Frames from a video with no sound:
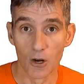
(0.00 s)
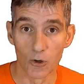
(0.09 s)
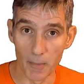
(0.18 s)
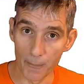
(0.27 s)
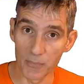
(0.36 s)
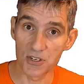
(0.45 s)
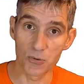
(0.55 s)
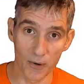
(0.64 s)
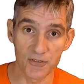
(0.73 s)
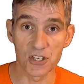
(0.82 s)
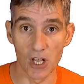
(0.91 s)
Remember,
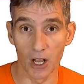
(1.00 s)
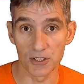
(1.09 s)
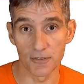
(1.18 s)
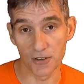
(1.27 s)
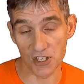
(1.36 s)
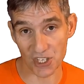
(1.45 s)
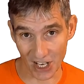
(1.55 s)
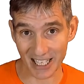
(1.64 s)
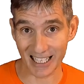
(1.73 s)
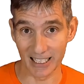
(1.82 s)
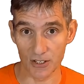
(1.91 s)
Zwift started for
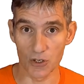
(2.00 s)
cycling,